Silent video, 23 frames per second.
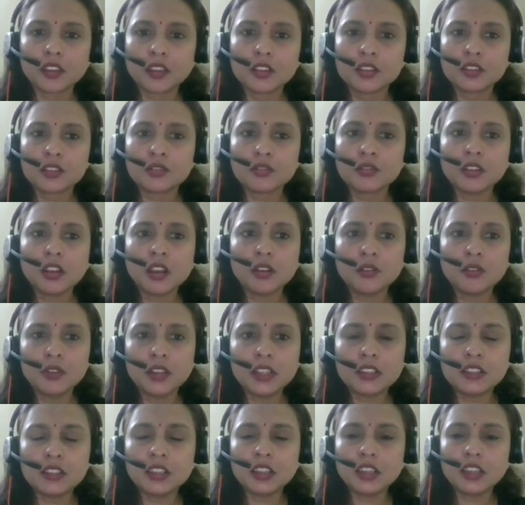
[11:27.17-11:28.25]
So now
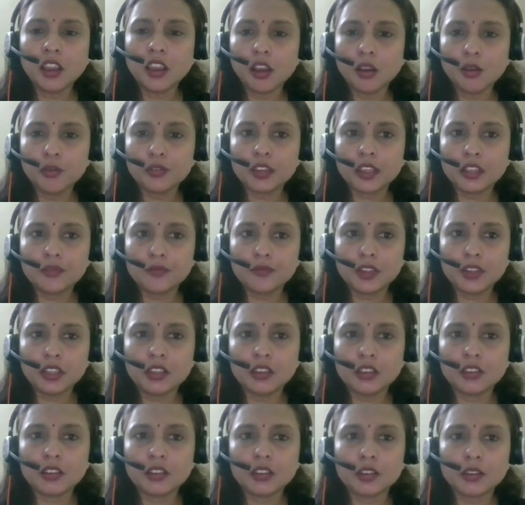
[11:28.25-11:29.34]
let's see how can
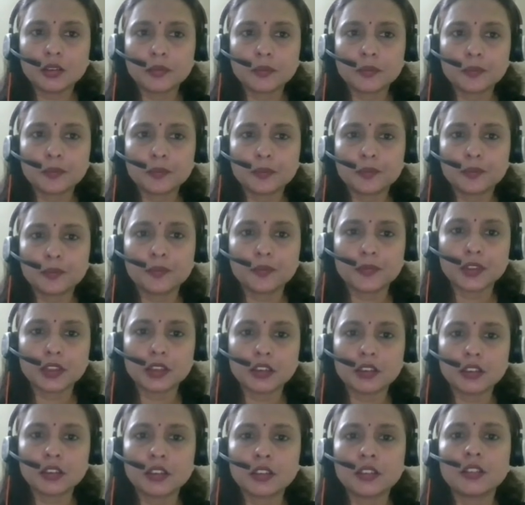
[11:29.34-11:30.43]
we um,
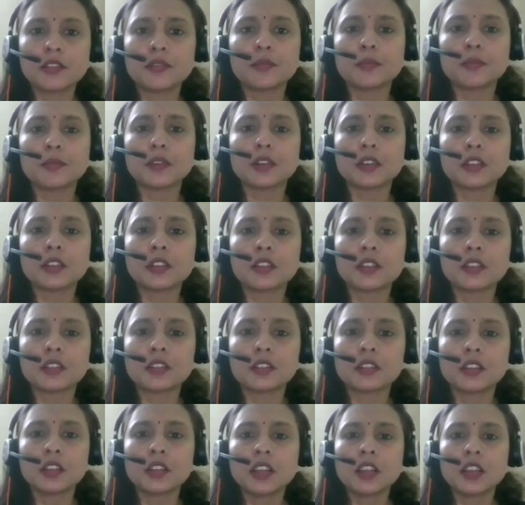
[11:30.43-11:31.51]
uh,
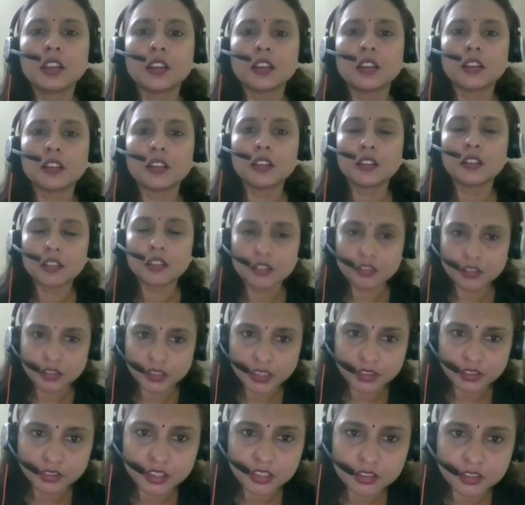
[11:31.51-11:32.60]
uh, uh,
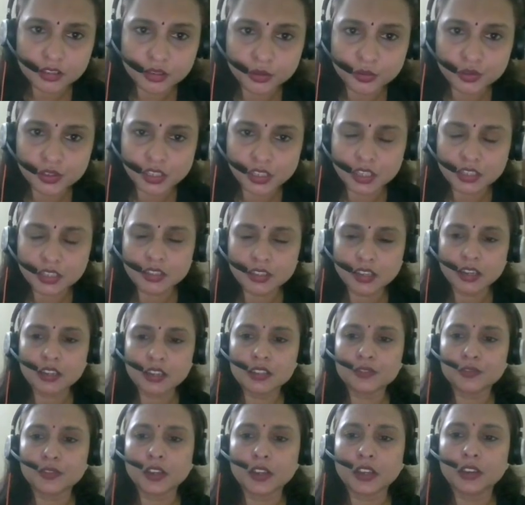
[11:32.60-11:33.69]
get this use case
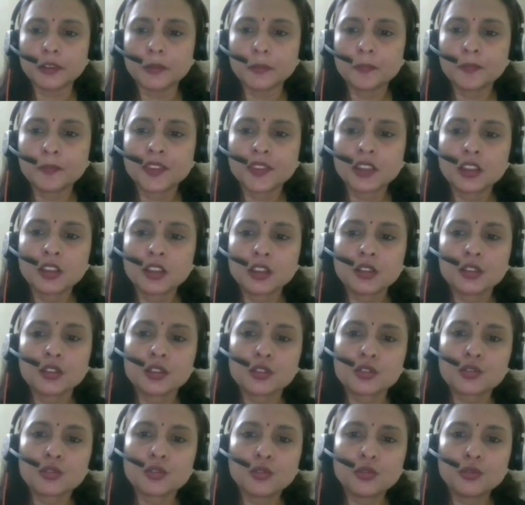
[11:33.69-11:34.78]
satisfied.
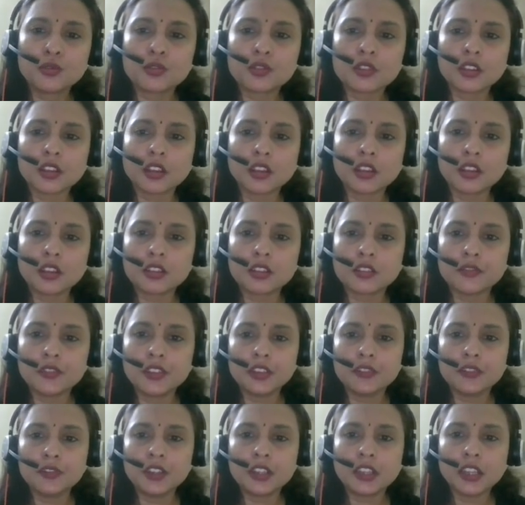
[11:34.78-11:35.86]
So
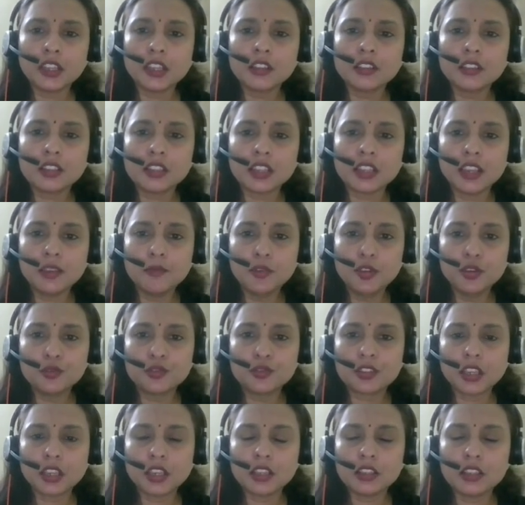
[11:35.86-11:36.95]
we, we're taking the same use
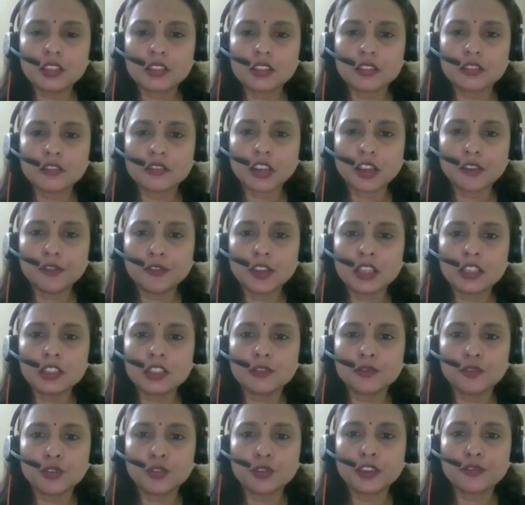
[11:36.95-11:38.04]
case. Traffic is
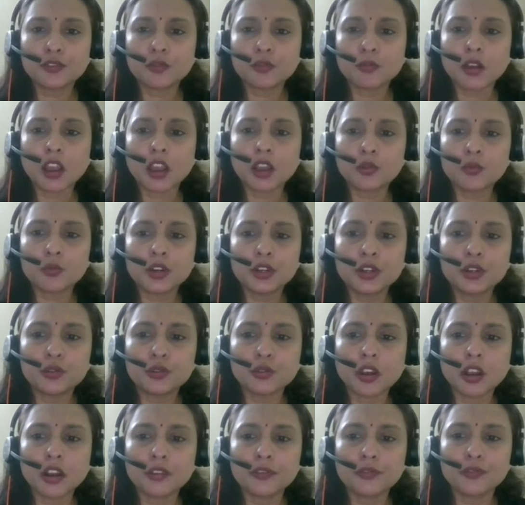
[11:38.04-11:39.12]
flowing from R1 to
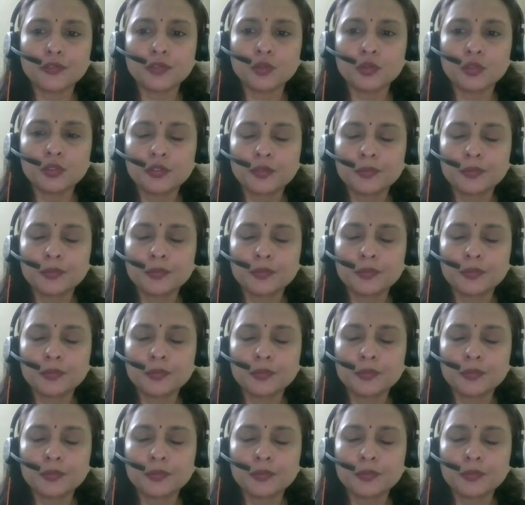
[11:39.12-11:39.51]
R4.